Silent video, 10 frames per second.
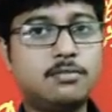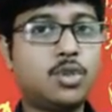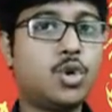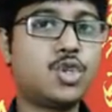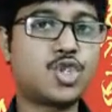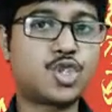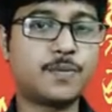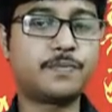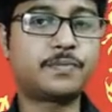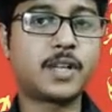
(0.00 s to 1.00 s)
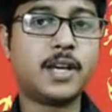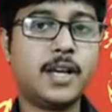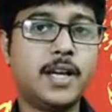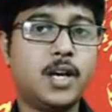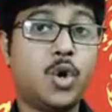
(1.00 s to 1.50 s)
those
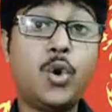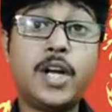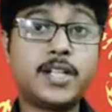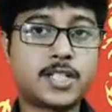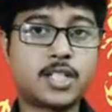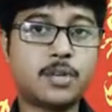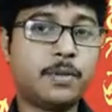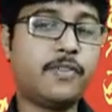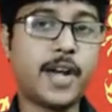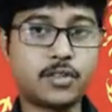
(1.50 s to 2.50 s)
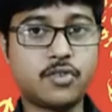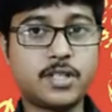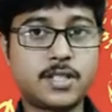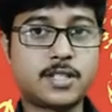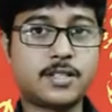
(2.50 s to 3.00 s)
owners of the
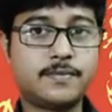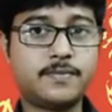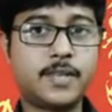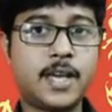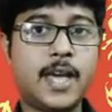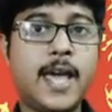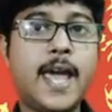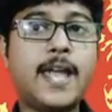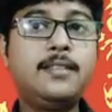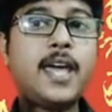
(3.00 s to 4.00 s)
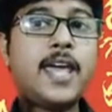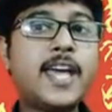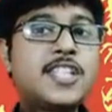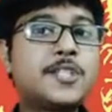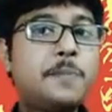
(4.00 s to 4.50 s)
factories. And the
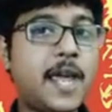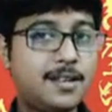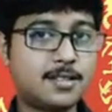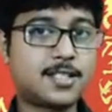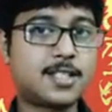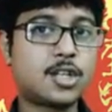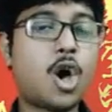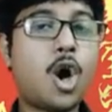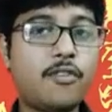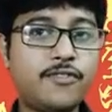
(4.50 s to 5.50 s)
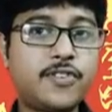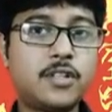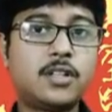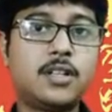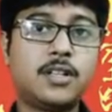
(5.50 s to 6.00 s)
expense of
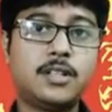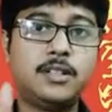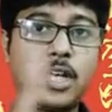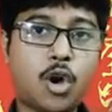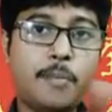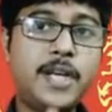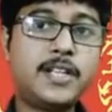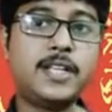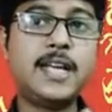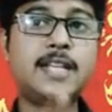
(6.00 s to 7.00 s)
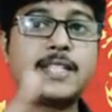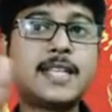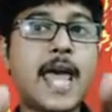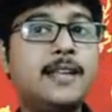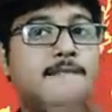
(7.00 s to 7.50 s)
the raw
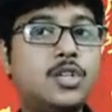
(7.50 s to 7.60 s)
materials and